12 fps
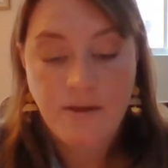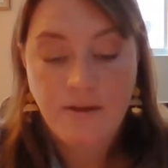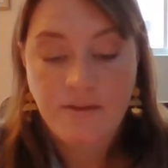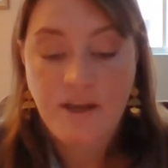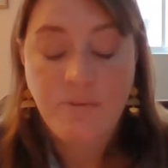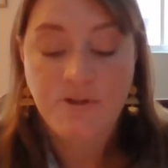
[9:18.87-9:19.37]

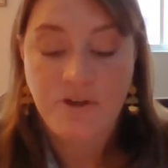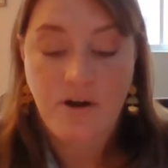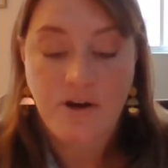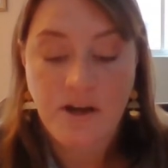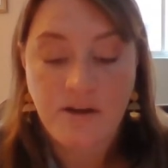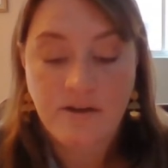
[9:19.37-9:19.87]
They were
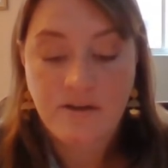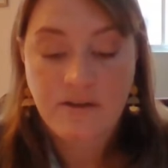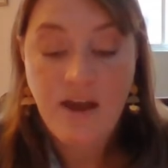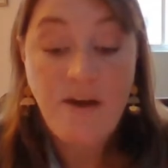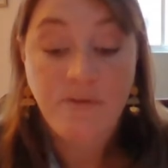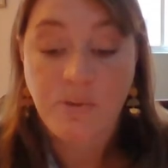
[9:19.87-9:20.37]
sorry.
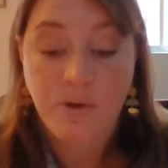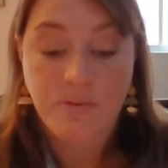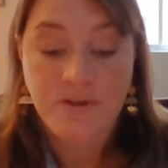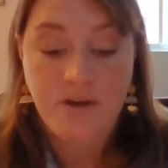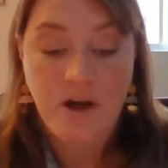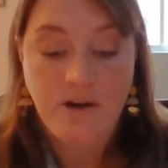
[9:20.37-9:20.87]
Everyone
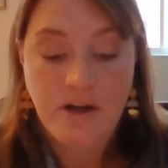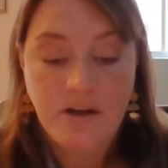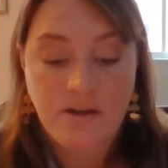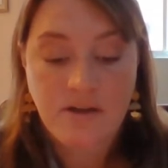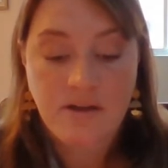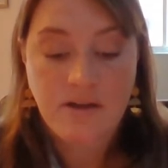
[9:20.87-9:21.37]
was sorry.
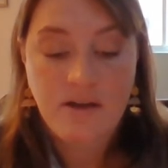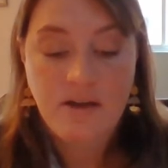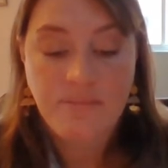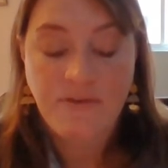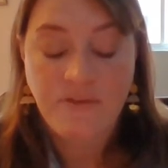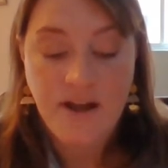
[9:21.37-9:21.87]

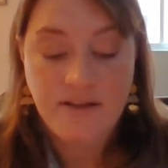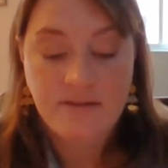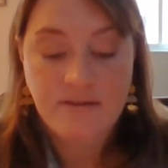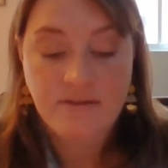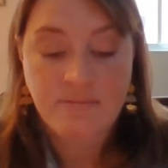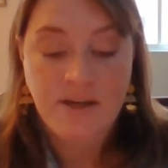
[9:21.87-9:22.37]
My
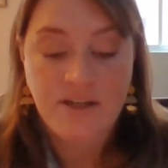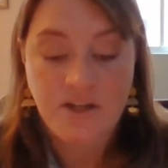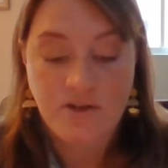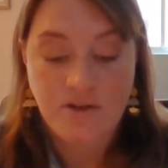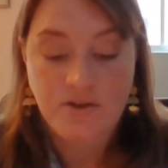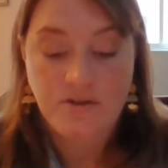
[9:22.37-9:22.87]
friends, my
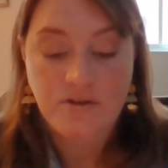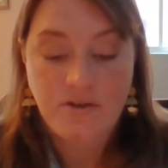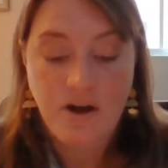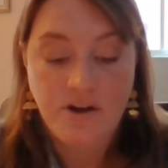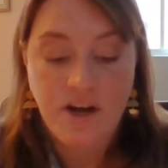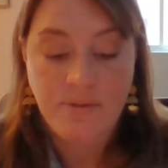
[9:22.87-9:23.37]
teachers,
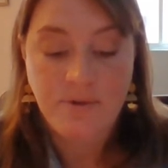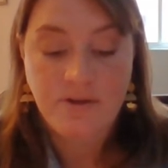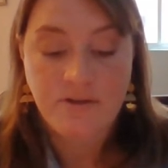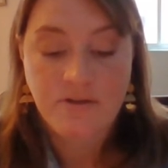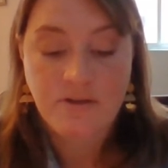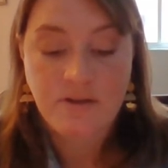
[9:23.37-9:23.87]
our
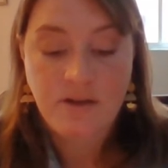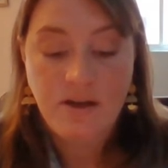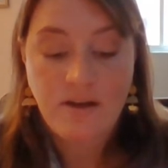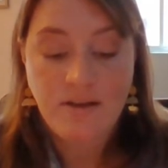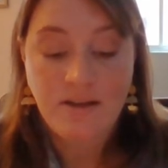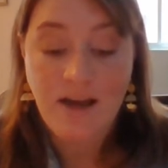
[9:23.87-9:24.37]
neighbors,
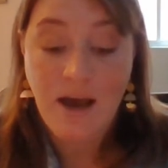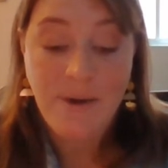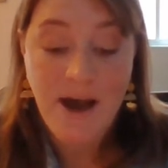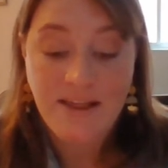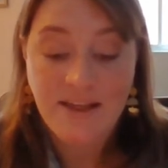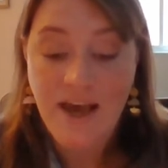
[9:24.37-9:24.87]
the guy
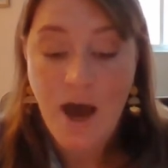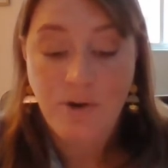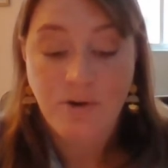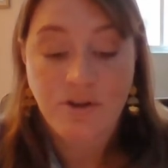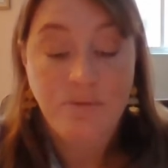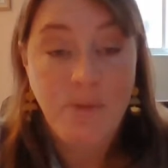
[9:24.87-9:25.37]
behind the counter
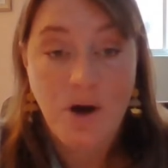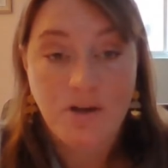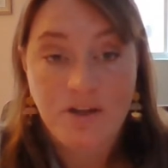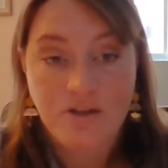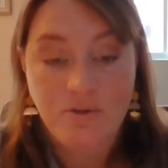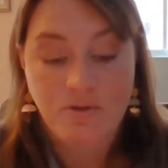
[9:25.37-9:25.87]
at the
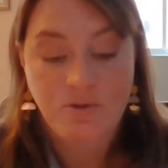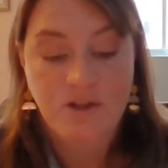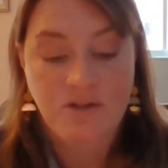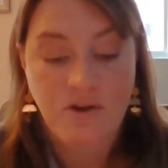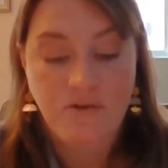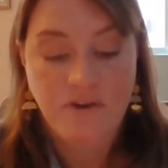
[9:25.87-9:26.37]
market 2
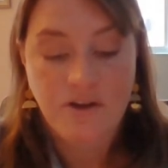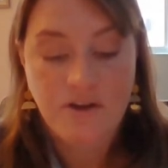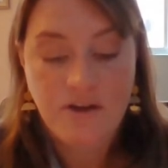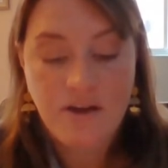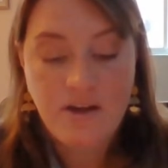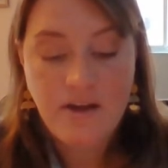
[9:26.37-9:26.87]
streets over.
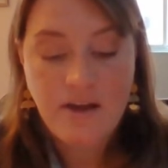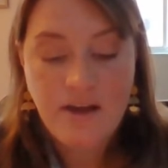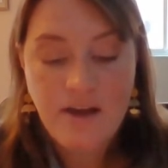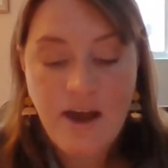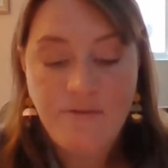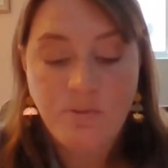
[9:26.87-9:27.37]

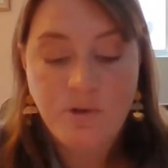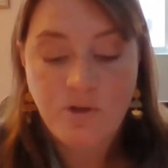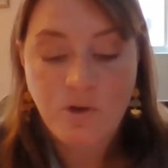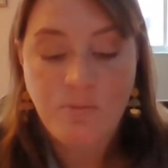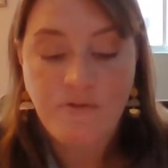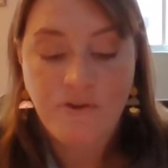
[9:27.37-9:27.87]
Everyone
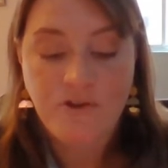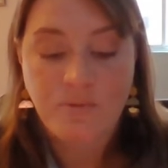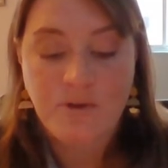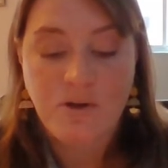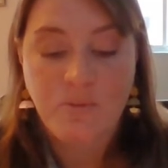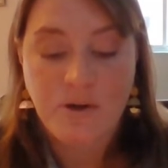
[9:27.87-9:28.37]
told me first
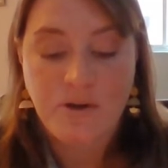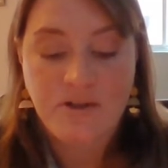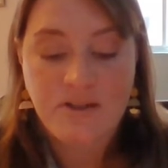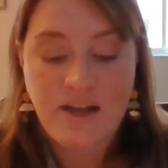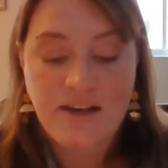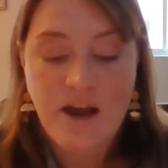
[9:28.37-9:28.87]
with their
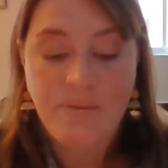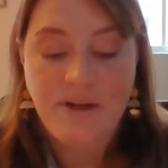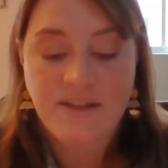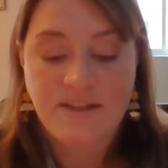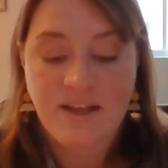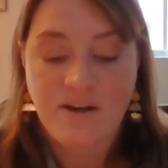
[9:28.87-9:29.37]
words, and now
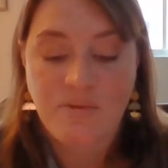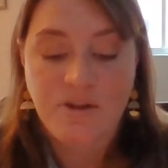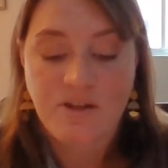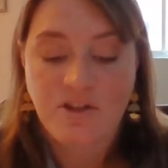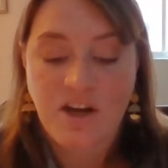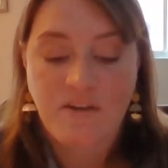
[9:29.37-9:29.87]
months later with a
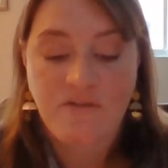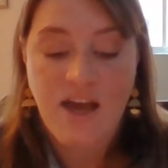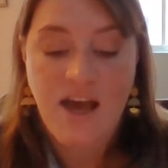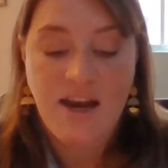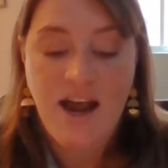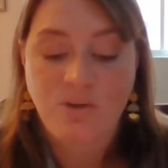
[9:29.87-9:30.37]
shake of the
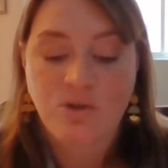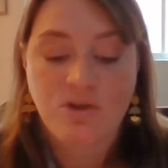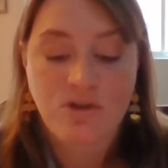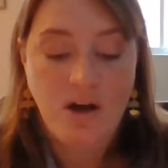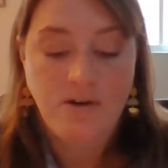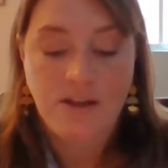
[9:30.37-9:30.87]
head how
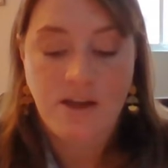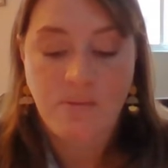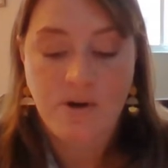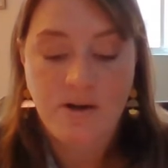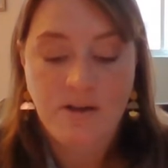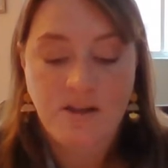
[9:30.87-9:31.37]
sorry they
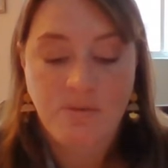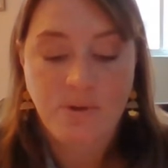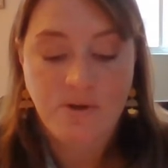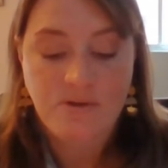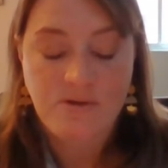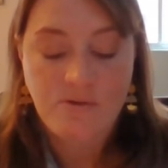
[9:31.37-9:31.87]
were that the
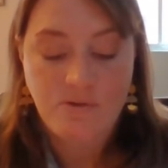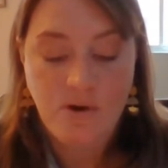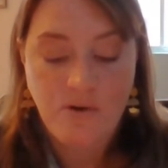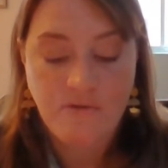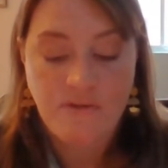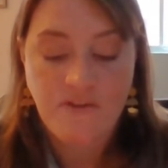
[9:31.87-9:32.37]
person who
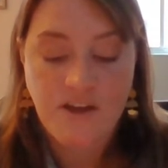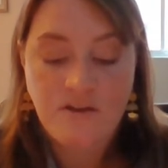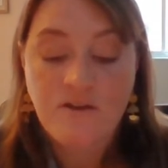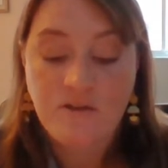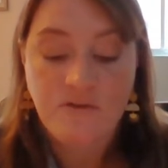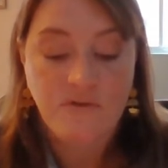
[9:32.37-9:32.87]
drove the
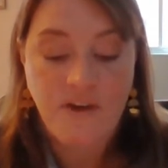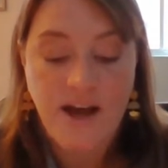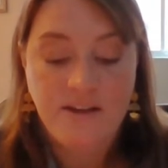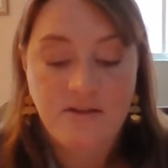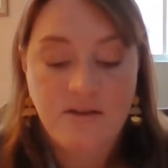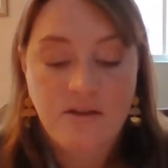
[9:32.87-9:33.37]
vehicle too
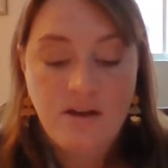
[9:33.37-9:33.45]
fast